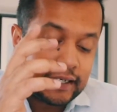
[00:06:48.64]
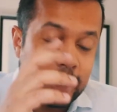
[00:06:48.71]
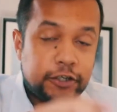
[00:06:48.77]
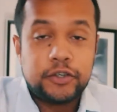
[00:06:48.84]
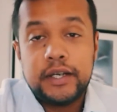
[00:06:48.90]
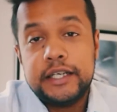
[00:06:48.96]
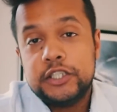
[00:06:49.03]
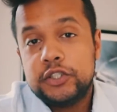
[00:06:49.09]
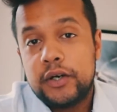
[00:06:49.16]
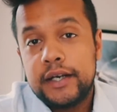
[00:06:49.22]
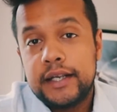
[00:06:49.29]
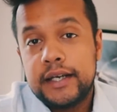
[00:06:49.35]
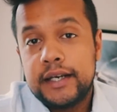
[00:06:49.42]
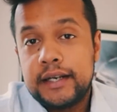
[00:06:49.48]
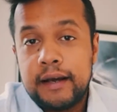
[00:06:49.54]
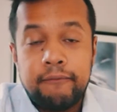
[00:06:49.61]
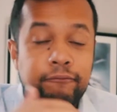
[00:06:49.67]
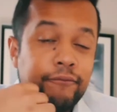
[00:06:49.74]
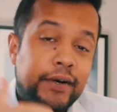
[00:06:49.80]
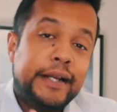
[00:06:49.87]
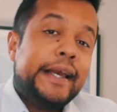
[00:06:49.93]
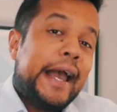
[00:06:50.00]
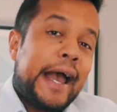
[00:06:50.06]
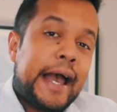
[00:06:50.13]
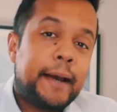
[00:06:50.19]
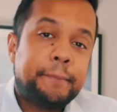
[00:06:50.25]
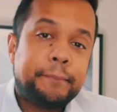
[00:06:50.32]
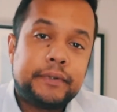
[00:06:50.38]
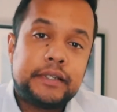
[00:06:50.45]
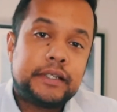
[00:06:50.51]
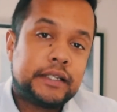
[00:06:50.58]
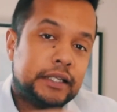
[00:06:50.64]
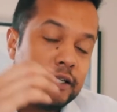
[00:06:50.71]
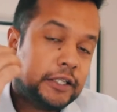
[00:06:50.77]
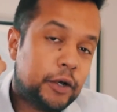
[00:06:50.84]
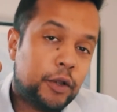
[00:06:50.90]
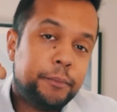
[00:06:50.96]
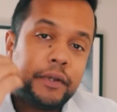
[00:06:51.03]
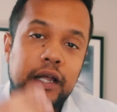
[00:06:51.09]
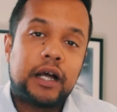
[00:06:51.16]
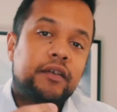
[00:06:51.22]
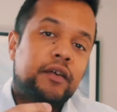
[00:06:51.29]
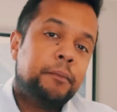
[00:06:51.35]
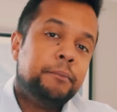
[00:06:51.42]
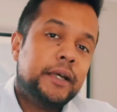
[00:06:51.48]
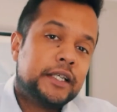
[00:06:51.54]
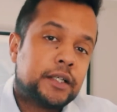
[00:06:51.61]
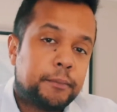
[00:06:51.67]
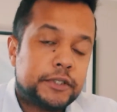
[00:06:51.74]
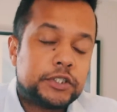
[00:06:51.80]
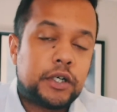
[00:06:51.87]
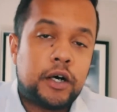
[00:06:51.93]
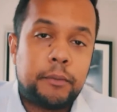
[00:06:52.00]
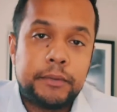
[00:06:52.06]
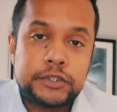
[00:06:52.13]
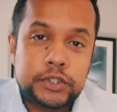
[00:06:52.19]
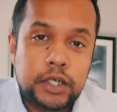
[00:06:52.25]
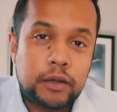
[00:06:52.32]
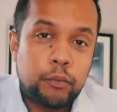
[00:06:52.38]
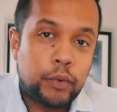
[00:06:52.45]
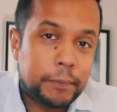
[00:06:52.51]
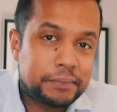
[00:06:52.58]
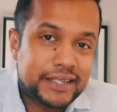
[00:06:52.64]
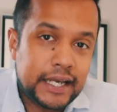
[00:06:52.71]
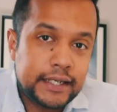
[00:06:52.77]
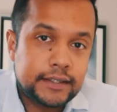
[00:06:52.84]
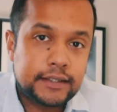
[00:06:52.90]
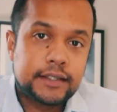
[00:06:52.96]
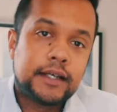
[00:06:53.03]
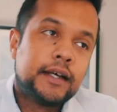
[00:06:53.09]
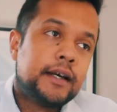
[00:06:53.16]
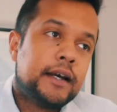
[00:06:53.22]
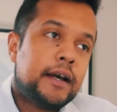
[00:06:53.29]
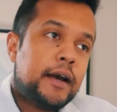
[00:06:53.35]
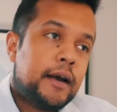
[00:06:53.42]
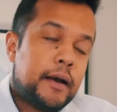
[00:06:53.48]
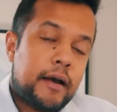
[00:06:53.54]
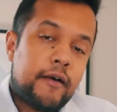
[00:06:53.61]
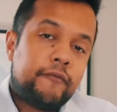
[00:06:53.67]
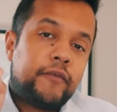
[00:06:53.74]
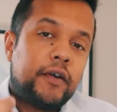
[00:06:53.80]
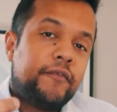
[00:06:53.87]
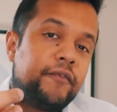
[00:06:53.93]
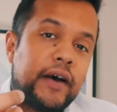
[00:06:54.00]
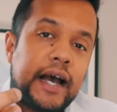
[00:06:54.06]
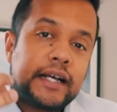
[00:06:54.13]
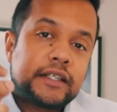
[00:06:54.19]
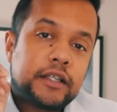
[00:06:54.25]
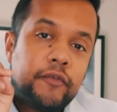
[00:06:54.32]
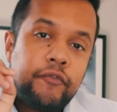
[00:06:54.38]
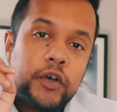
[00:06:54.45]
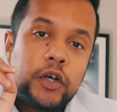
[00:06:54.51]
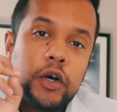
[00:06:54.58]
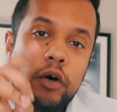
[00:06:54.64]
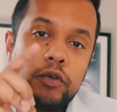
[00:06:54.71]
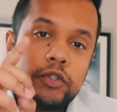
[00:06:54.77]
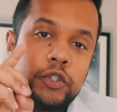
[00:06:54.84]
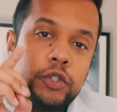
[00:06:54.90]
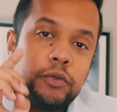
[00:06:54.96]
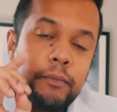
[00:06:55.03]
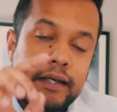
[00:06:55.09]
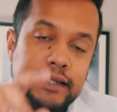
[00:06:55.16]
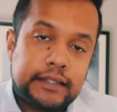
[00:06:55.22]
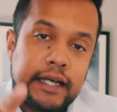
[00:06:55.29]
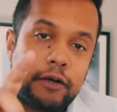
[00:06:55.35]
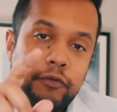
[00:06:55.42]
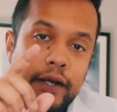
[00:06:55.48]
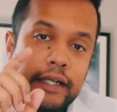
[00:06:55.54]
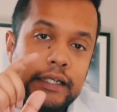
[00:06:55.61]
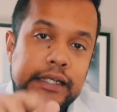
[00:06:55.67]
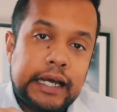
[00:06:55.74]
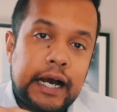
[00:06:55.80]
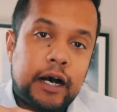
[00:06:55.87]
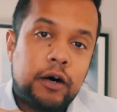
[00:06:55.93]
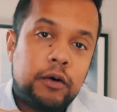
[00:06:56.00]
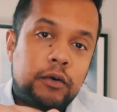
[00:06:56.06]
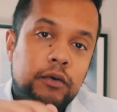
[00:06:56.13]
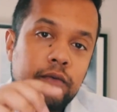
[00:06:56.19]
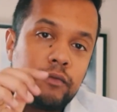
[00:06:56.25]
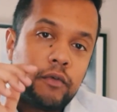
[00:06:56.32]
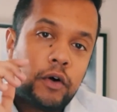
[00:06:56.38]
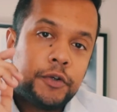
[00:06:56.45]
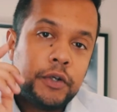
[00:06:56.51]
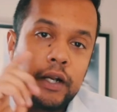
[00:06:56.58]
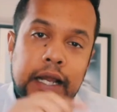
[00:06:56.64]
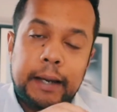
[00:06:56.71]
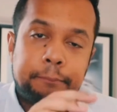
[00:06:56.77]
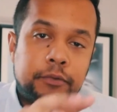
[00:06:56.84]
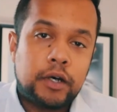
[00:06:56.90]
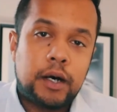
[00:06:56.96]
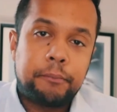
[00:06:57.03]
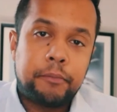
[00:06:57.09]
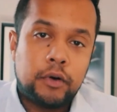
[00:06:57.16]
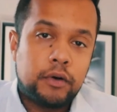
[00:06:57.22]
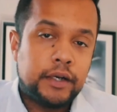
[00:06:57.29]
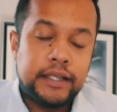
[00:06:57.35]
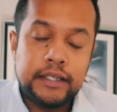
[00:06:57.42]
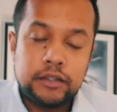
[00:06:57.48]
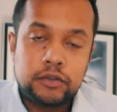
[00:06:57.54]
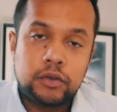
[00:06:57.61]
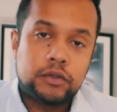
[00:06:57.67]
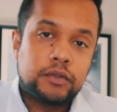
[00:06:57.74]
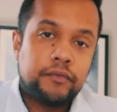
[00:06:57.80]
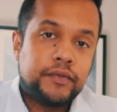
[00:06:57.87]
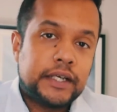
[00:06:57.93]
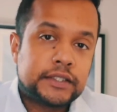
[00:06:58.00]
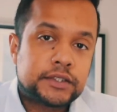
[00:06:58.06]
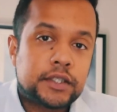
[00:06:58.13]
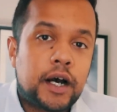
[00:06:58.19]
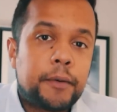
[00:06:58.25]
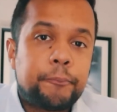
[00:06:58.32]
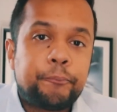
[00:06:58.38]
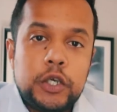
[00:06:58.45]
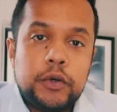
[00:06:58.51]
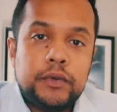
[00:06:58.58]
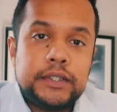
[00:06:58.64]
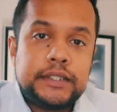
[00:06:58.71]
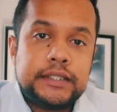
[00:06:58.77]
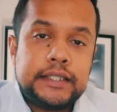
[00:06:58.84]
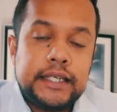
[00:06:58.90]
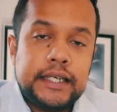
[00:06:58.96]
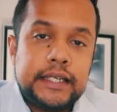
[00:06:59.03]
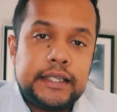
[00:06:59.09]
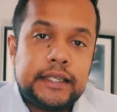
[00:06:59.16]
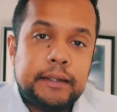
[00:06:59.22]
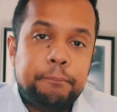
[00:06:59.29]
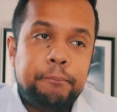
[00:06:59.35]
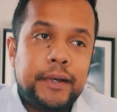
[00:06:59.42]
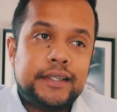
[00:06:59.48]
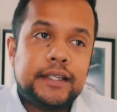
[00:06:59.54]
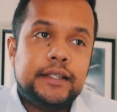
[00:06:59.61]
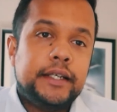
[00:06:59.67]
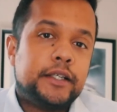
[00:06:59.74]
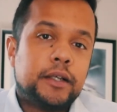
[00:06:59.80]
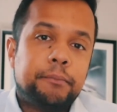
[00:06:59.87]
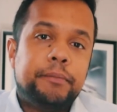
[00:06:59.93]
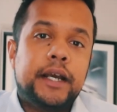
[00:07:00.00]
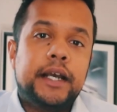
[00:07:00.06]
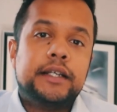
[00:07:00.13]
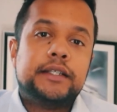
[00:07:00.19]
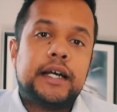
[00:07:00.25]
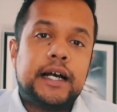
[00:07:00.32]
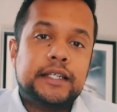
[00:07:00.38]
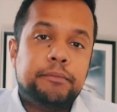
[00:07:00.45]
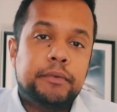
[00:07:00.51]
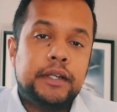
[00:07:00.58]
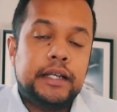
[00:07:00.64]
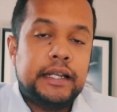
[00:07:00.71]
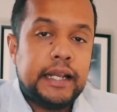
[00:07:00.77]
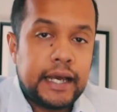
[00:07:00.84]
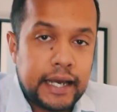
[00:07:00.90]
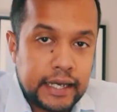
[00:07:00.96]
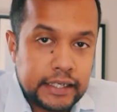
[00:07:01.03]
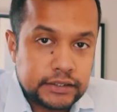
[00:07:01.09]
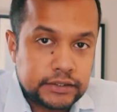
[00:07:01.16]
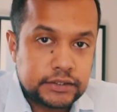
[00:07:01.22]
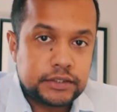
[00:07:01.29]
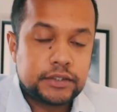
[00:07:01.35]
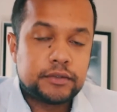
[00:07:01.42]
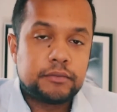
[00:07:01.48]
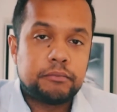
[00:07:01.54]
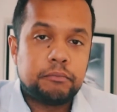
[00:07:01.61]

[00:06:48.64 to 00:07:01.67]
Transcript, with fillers: I truly enjoyed it. I'm very amped that there will be a lot of updates on my, on my startup website. Fun fact, if you go to my site right now on your laptop or any source of desktop, you will see the business detail page has been enhanced